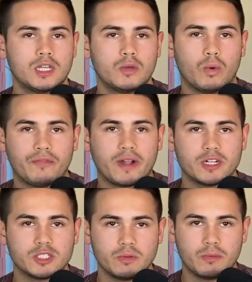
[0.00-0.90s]
what
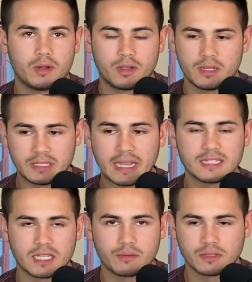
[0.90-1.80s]
fighters do we want? And
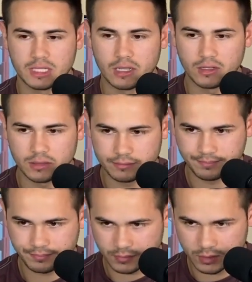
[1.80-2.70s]
Dana's like, Kellan,
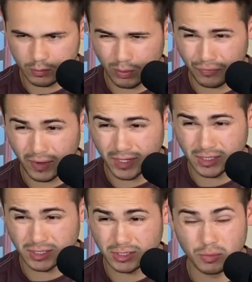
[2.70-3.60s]
what
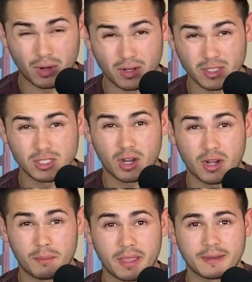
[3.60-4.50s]
fighters do you want on this card?
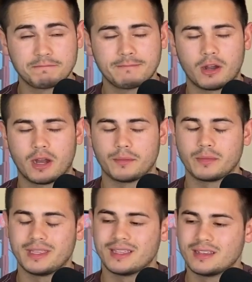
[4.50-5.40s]
I'm like, all right,
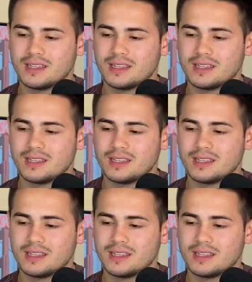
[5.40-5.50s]
we